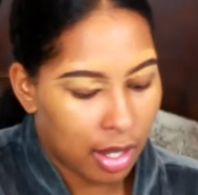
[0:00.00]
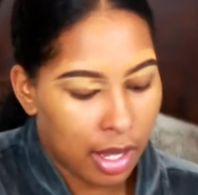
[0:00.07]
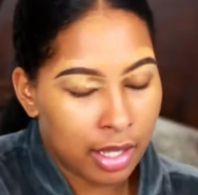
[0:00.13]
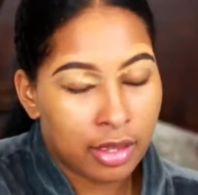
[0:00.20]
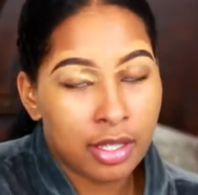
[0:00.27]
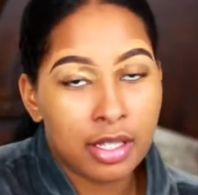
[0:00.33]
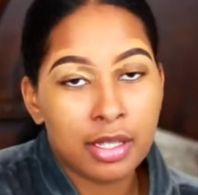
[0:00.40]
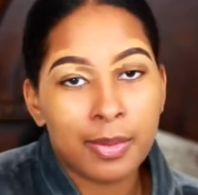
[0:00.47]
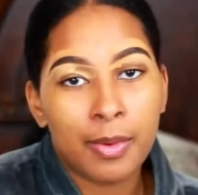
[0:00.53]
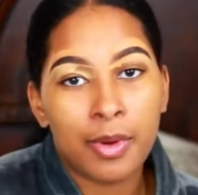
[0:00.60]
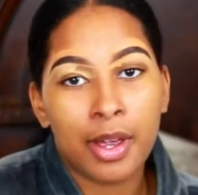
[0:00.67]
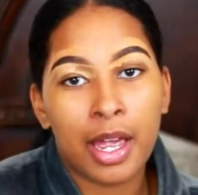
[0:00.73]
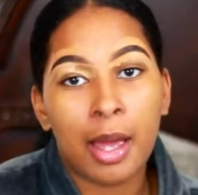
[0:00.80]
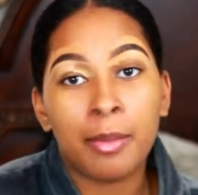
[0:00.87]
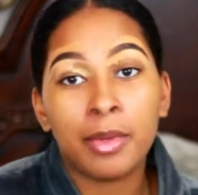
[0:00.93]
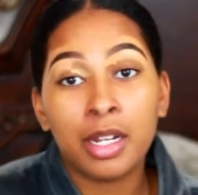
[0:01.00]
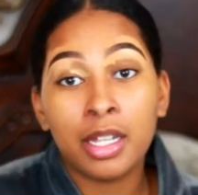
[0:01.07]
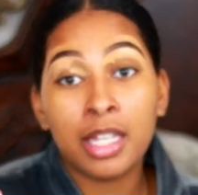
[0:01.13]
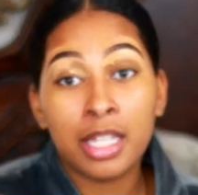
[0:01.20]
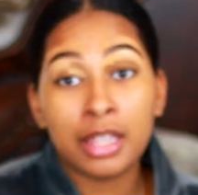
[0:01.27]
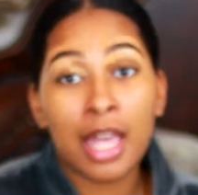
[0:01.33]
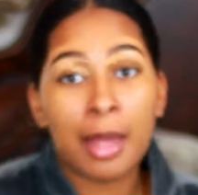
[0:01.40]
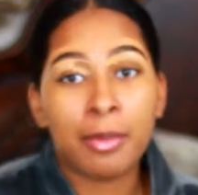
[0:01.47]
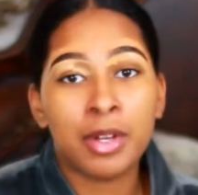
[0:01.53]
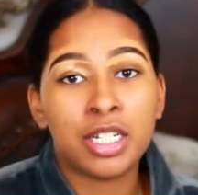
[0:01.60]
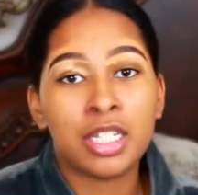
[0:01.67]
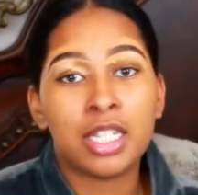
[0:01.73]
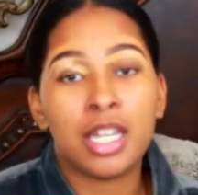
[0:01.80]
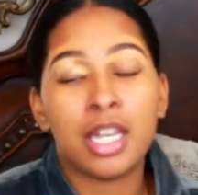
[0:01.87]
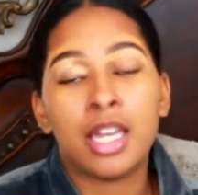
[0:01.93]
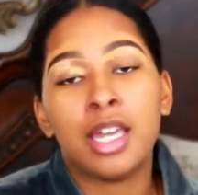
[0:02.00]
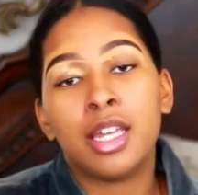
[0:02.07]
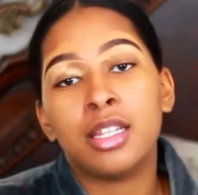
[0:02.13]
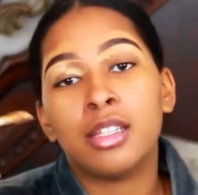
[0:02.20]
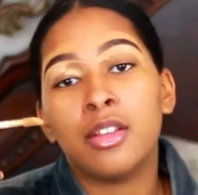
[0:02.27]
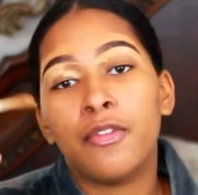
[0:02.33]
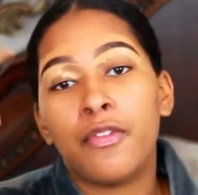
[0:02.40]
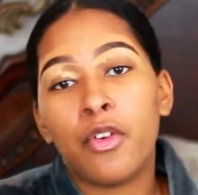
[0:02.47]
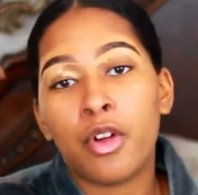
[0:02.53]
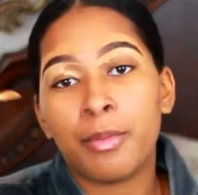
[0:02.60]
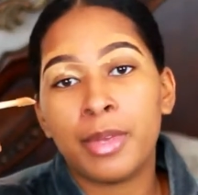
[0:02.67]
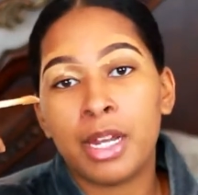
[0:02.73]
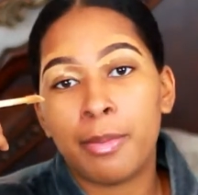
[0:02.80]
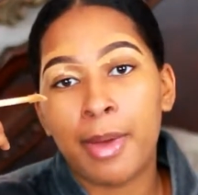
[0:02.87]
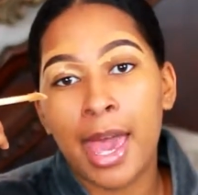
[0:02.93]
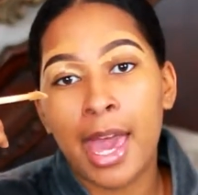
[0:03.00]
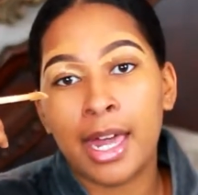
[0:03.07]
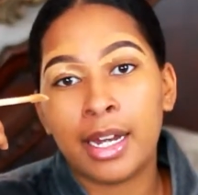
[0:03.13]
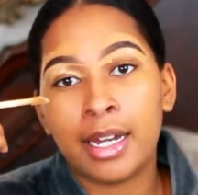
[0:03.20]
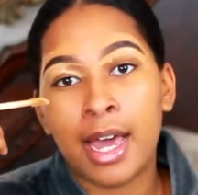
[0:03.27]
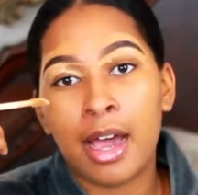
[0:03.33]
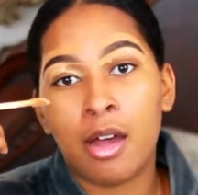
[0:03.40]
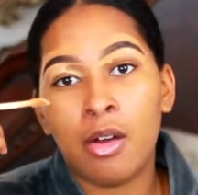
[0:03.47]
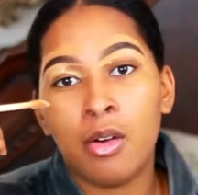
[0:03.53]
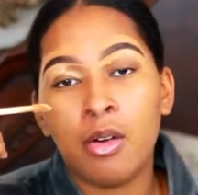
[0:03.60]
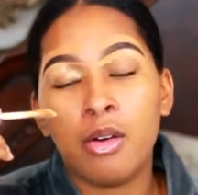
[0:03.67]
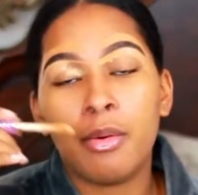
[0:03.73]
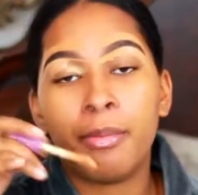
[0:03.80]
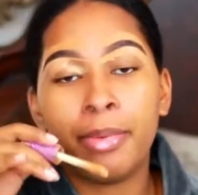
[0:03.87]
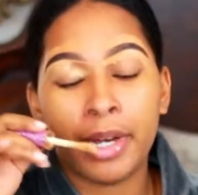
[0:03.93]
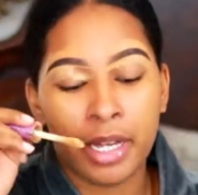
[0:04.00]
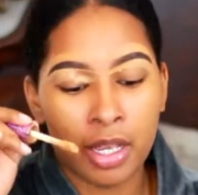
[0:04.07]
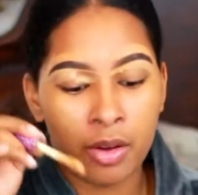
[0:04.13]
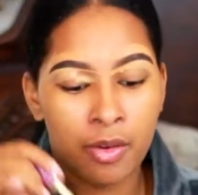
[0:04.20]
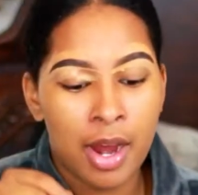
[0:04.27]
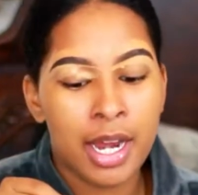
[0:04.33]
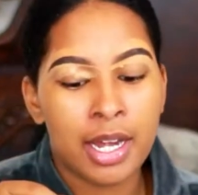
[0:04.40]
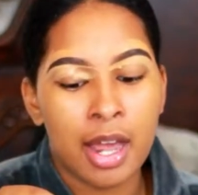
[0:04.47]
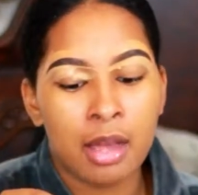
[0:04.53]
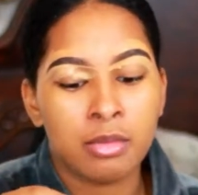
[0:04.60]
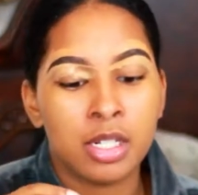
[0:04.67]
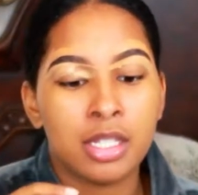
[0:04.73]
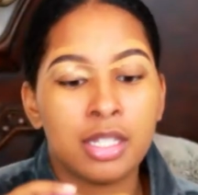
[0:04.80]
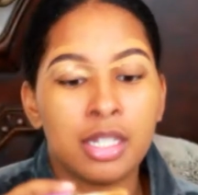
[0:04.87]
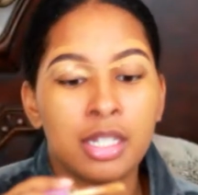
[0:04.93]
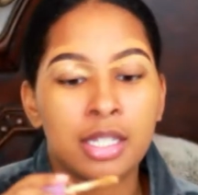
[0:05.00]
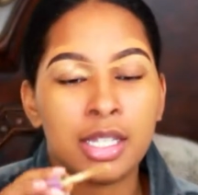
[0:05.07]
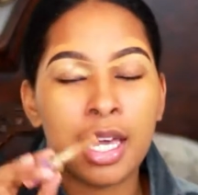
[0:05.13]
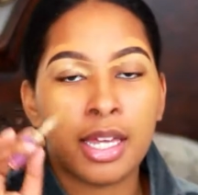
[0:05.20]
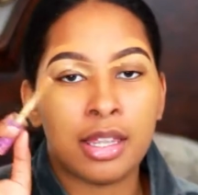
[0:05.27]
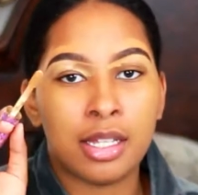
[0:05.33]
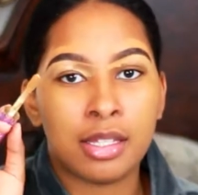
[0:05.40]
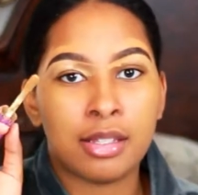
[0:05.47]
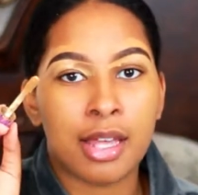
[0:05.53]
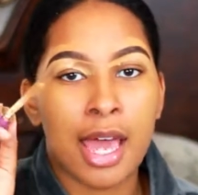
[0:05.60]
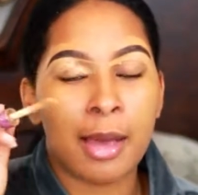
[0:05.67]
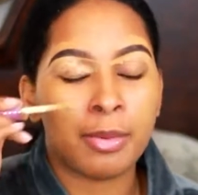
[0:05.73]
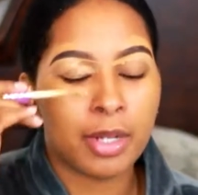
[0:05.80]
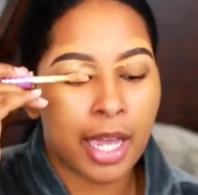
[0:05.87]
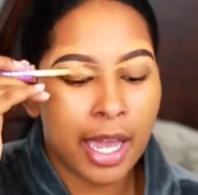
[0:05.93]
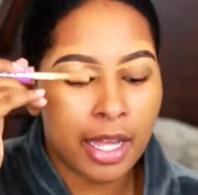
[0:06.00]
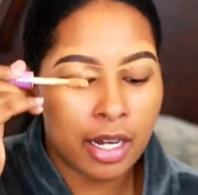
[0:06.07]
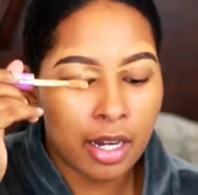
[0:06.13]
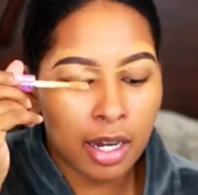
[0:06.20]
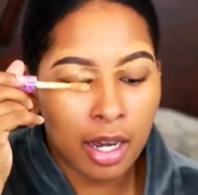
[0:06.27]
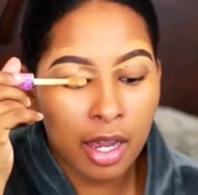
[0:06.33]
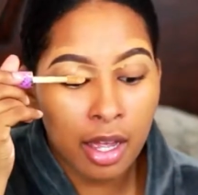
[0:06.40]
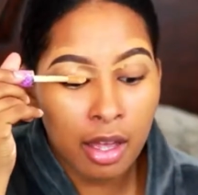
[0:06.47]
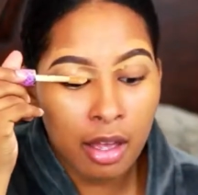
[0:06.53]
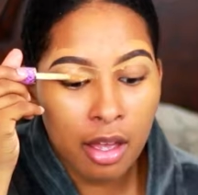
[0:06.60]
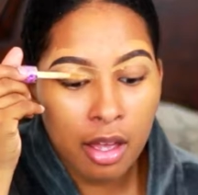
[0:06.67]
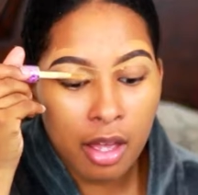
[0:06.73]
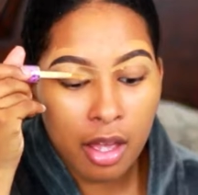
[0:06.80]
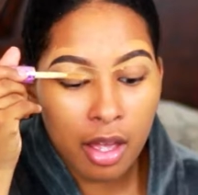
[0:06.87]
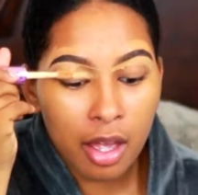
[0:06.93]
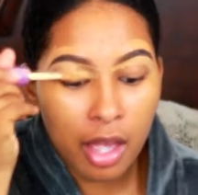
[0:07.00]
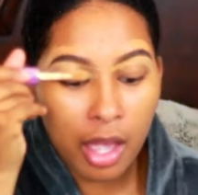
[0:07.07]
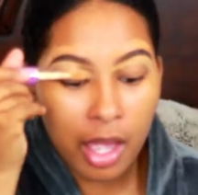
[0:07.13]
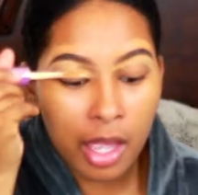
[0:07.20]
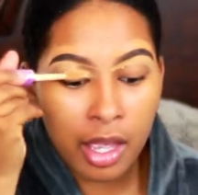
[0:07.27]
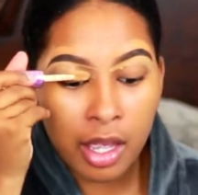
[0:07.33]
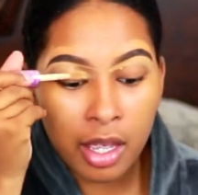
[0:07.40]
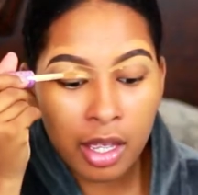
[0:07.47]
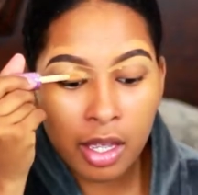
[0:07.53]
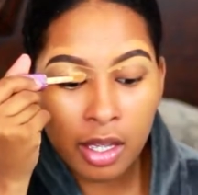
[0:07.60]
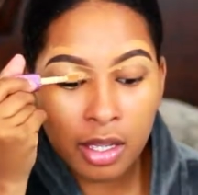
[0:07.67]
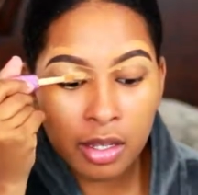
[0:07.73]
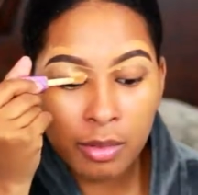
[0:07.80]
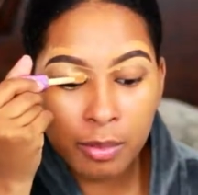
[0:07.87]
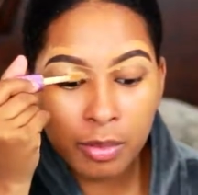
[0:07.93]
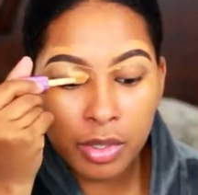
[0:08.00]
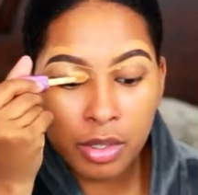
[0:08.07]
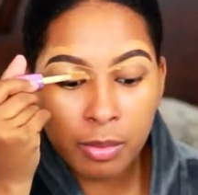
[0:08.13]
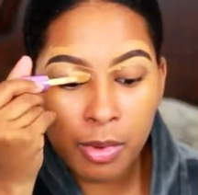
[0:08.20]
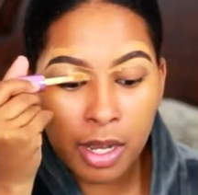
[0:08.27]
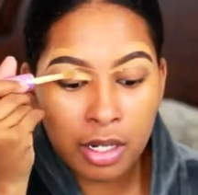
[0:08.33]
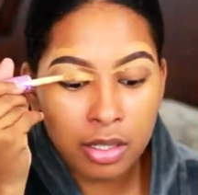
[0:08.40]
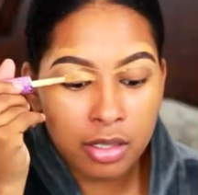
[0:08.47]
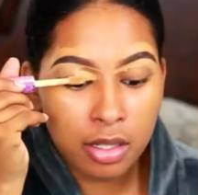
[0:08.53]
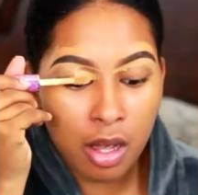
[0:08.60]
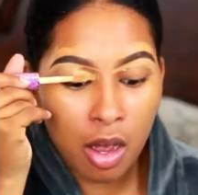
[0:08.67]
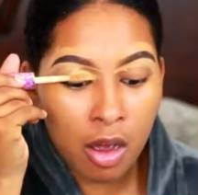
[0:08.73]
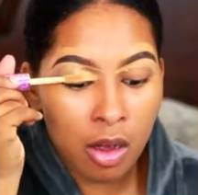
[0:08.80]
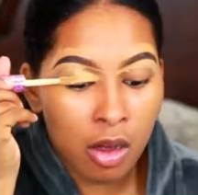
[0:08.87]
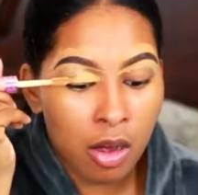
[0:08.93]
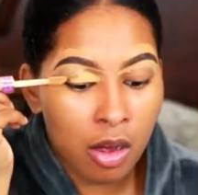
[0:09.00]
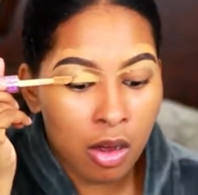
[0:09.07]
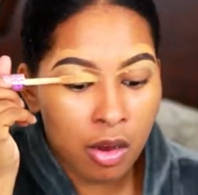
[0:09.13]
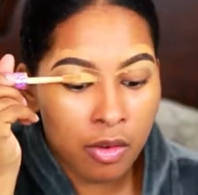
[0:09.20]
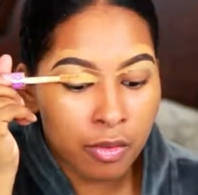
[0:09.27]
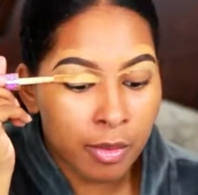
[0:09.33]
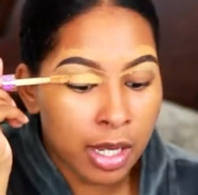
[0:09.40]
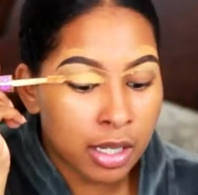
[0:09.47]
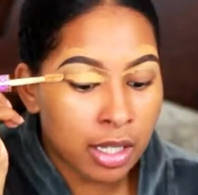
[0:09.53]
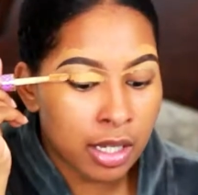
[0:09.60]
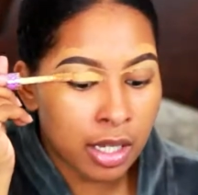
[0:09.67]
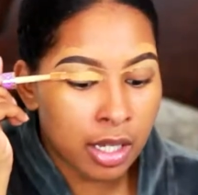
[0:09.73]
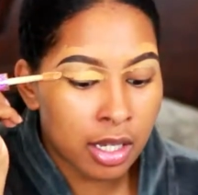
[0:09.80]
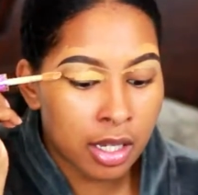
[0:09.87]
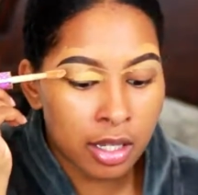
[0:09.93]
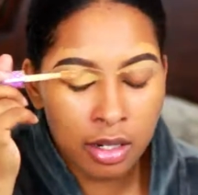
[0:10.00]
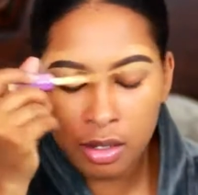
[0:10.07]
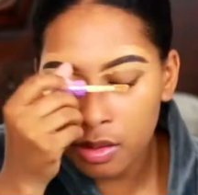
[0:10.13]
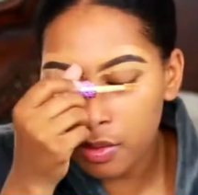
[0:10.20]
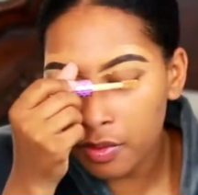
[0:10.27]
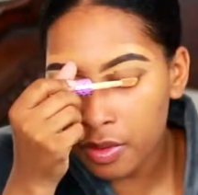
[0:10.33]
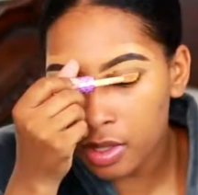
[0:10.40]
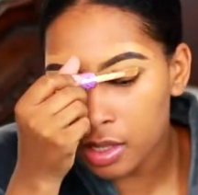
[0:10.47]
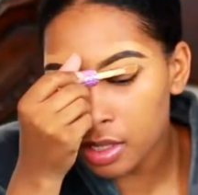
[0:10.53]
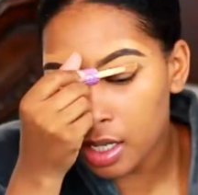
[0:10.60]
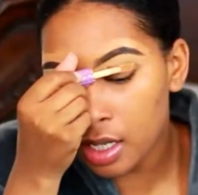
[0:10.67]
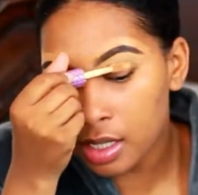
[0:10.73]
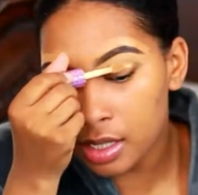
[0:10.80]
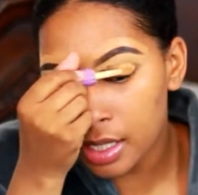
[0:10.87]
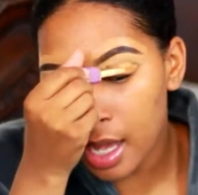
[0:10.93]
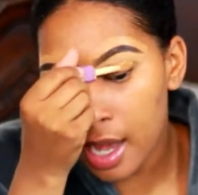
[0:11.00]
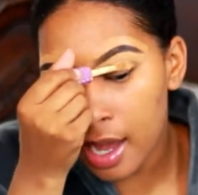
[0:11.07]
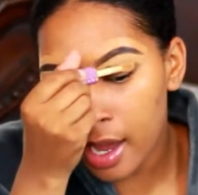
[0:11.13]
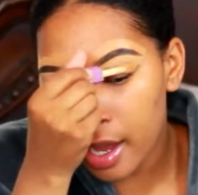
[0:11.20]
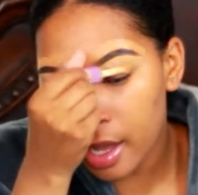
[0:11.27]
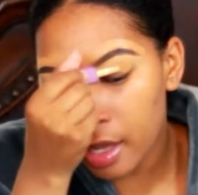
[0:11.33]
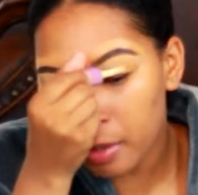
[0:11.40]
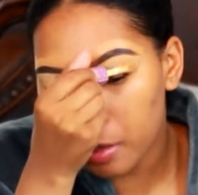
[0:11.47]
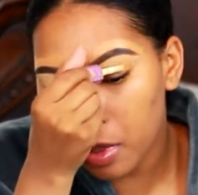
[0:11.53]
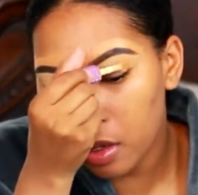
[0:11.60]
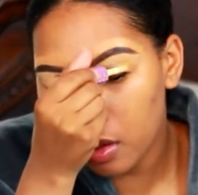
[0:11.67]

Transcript: at this point, I'm going to get that brush again for me to pat it out. But right now, I'm just going to take this applicator and put the product all over my lid for the sake of time.